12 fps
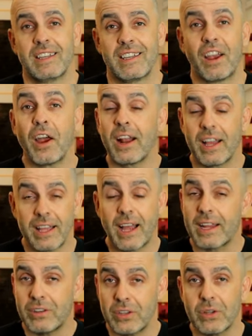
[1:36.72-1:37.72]
All right, I
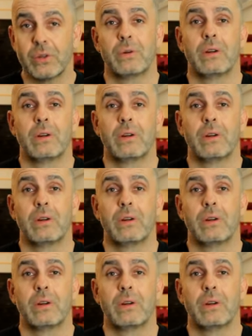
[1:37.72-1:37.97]
do.